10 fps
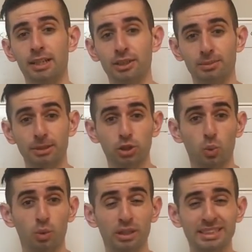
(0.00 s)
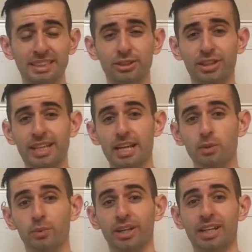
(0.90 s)
So make sure to stick to the
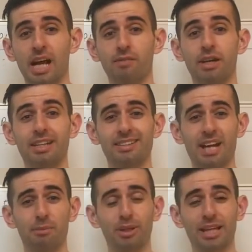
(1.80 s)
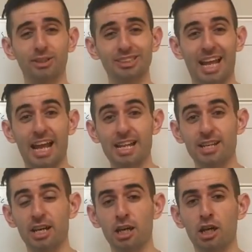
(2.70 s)
end. We're going to cover double angles
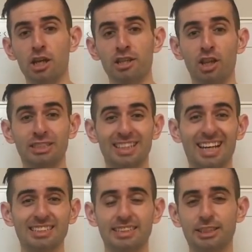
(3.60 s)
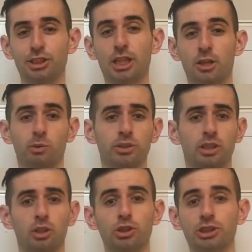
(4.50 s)
and those nasty general
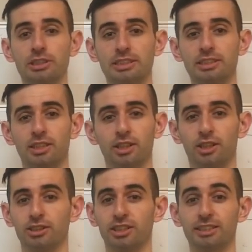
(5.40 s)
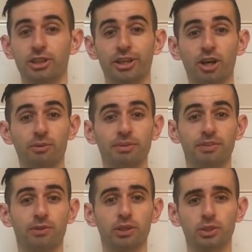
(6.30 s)
solutions. So let's kick off with the first